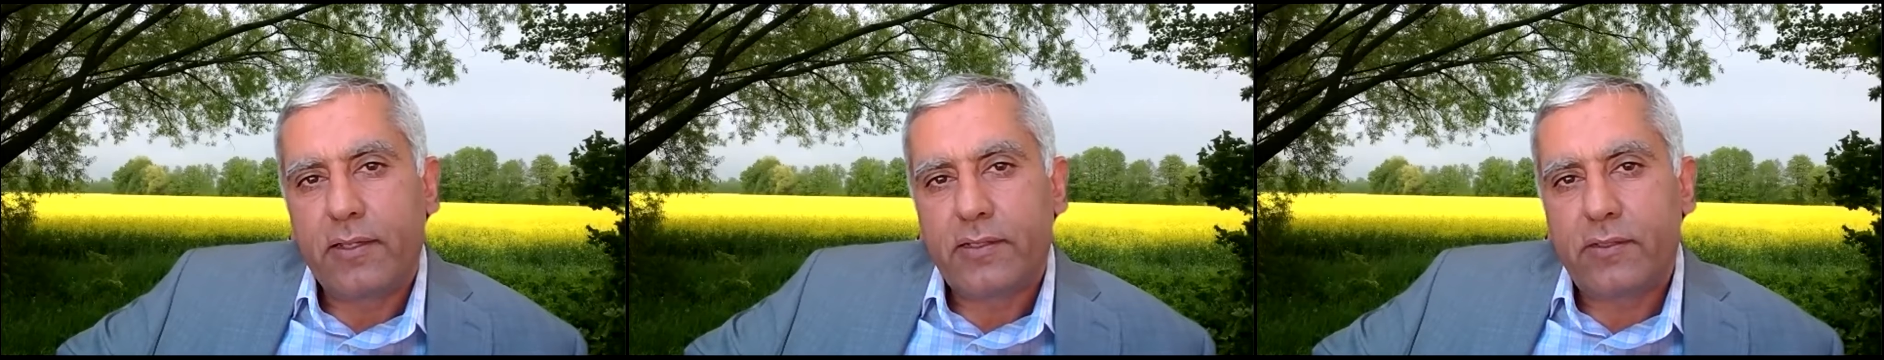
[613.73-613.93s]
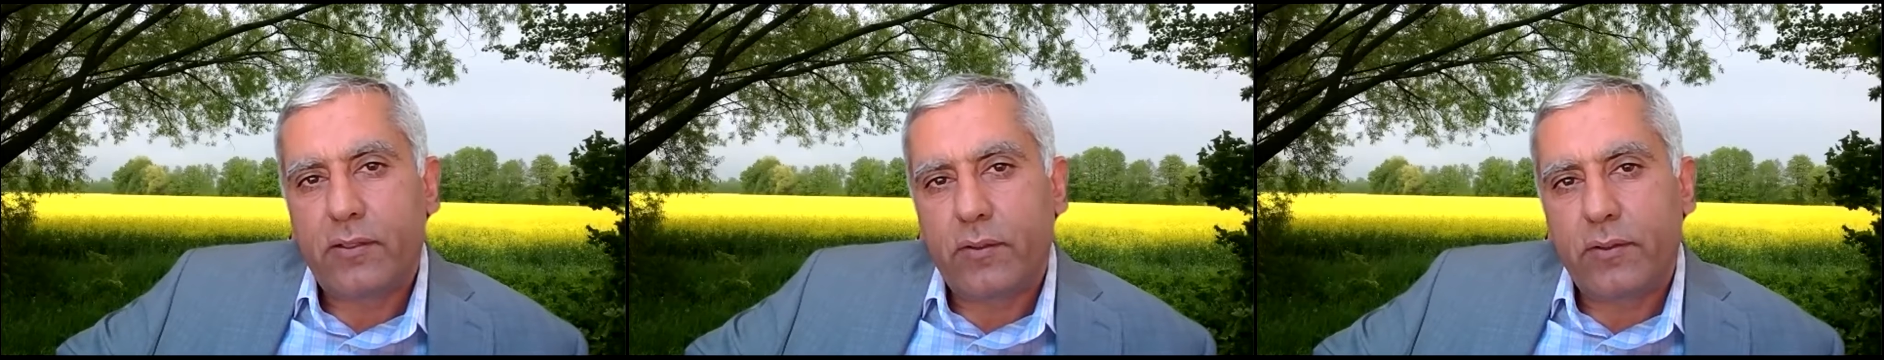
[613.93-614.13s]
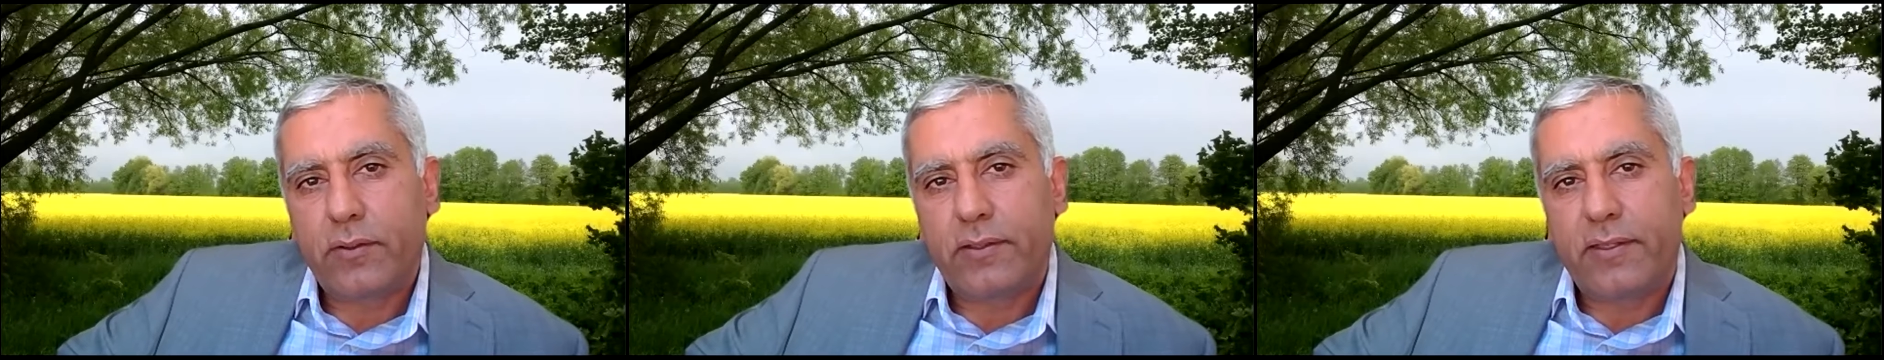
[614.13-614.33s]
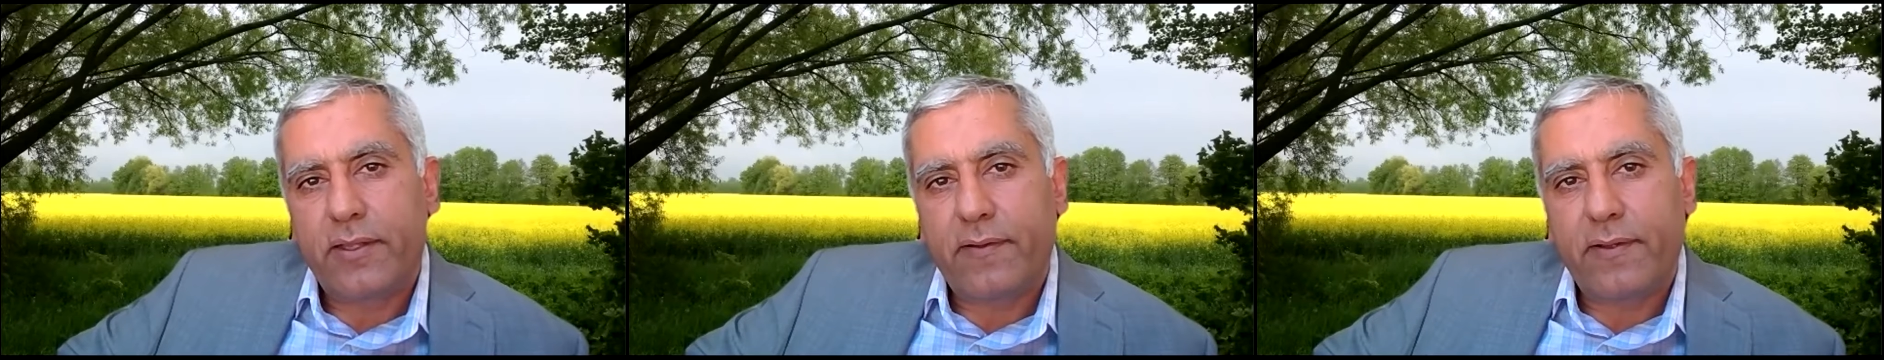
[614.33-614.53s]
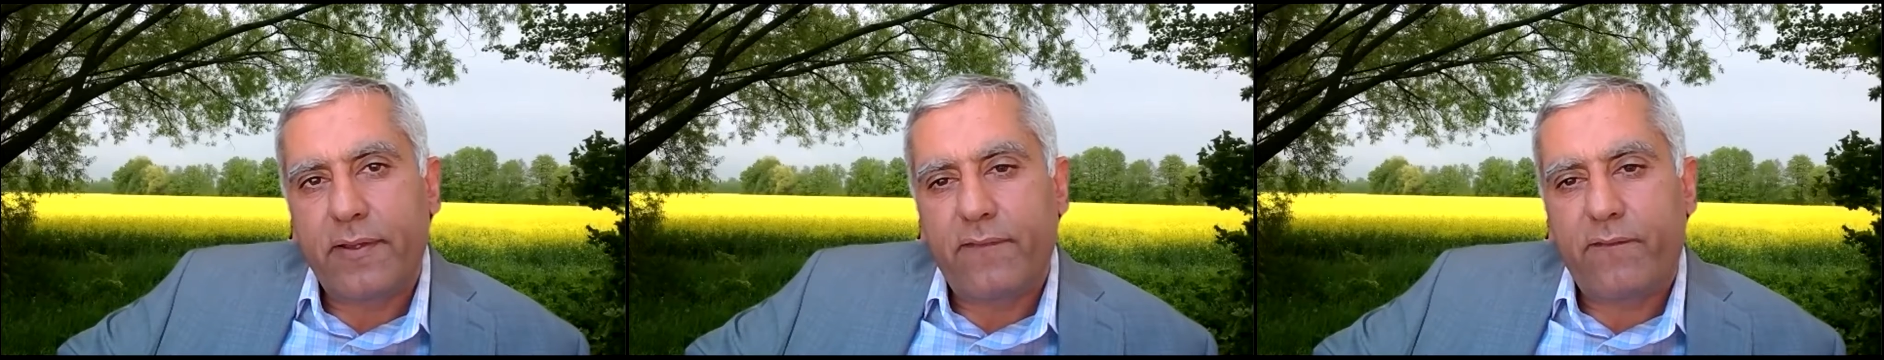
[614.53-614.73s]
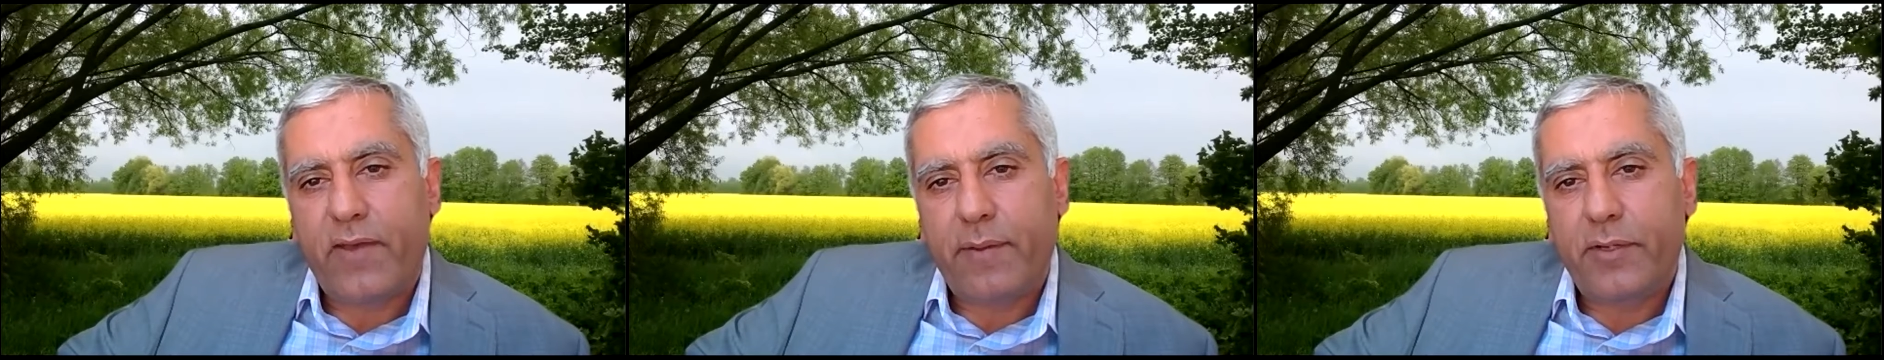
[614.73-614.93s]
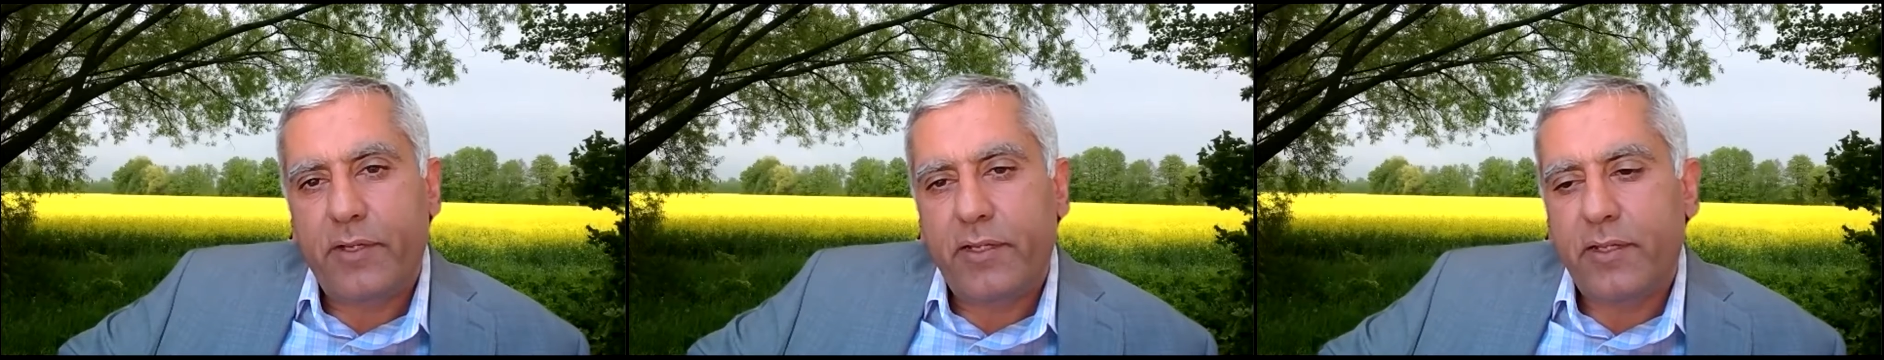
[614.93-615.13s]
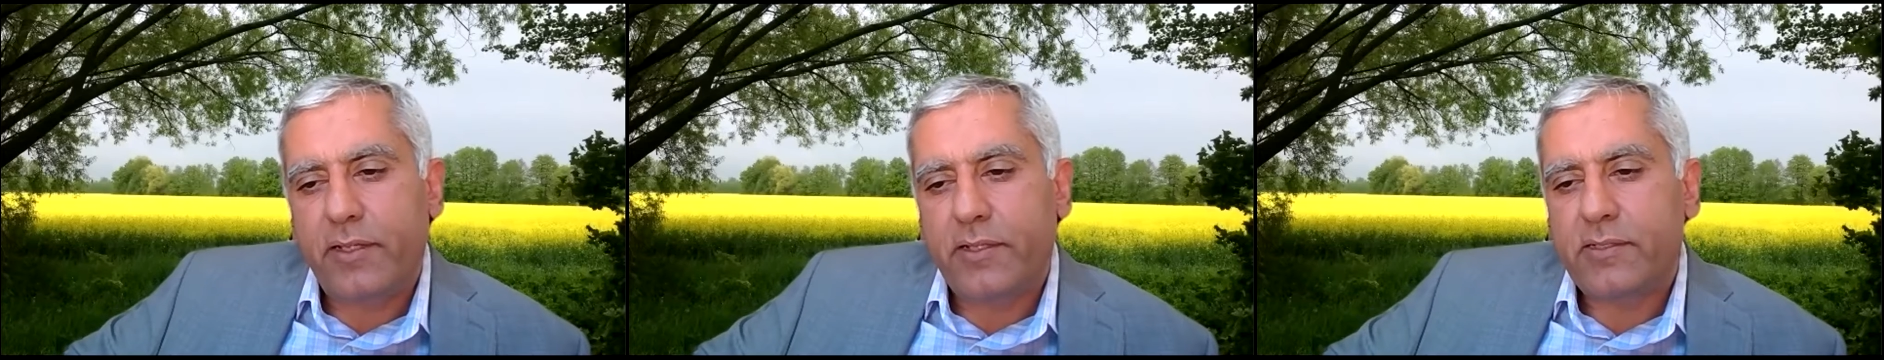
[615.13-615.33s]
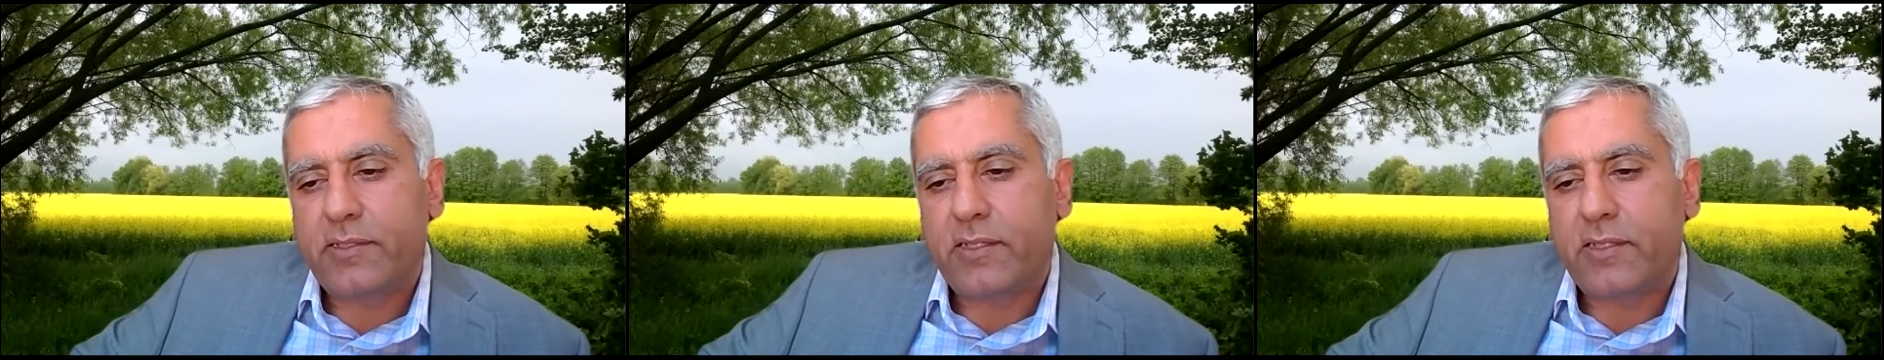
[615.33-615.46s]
So the family is